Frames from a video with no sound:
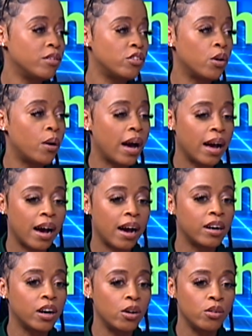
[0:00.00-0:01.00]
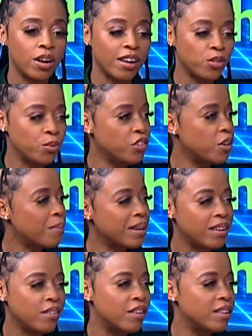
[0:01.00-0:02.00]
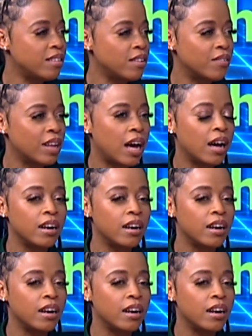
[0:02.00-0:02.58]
So I switch up my defenses a lot.